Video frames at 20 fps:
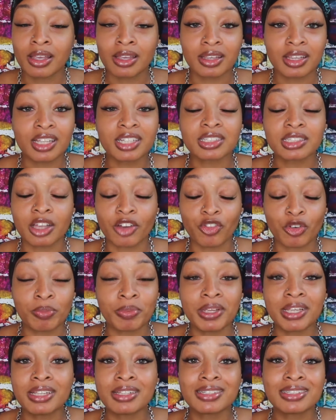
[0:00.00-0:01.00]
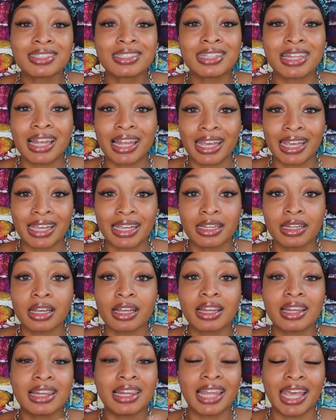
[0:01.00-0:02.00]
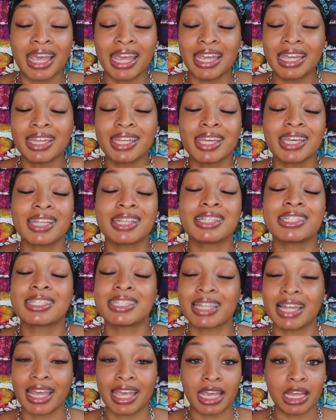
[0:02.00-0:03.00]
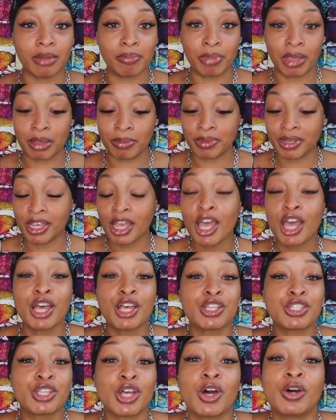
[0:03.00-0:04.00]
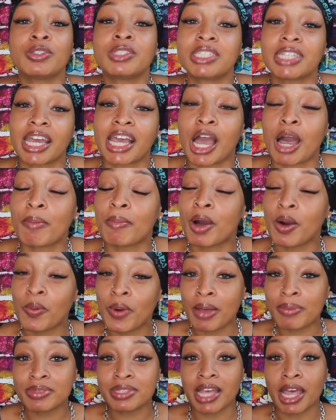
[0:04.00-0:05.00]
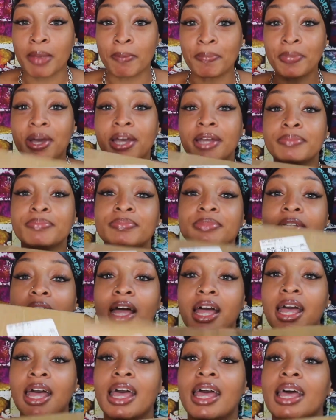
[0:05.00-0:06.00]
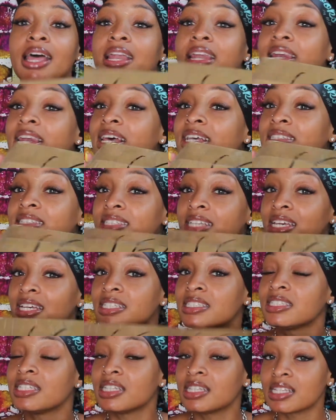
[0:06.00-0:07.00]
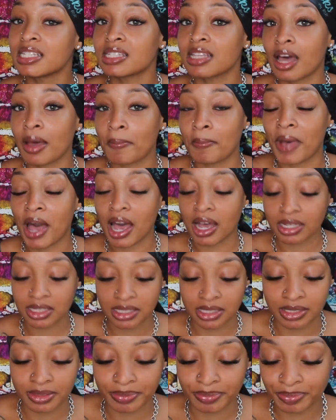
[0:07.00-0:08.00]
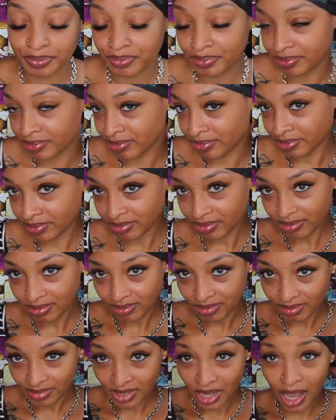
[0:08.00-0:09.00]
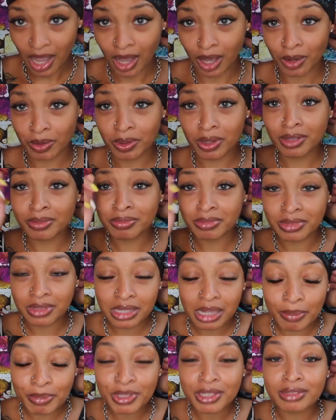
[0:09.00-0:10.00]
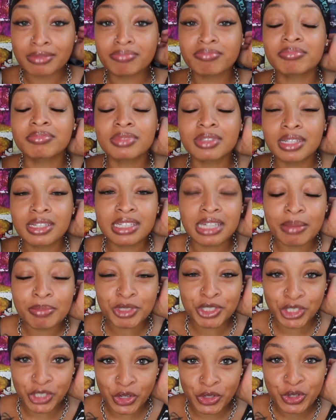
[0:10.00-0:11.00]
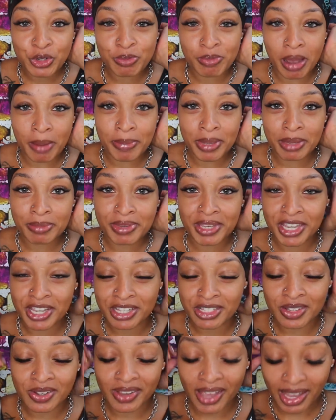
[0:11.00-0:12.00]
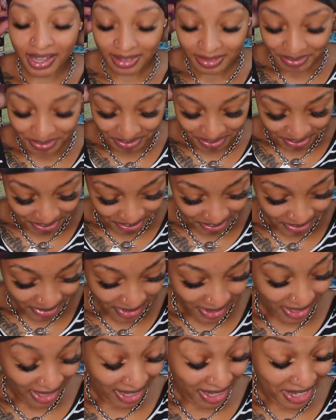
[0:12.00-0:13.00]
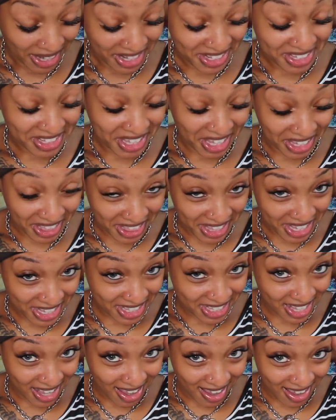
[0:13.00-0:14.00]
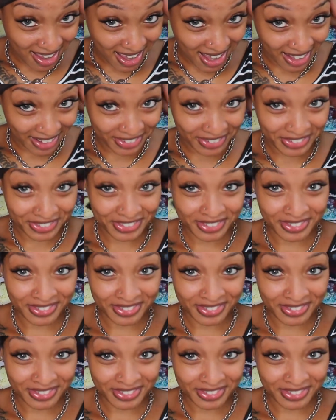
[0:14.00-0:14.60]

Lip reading: Your stuff will be slayed. Laid and slayed, baby. So check out my website. But let's get into this unboxing. Oh, let me show you my baby hairs, okay? Let's take this off.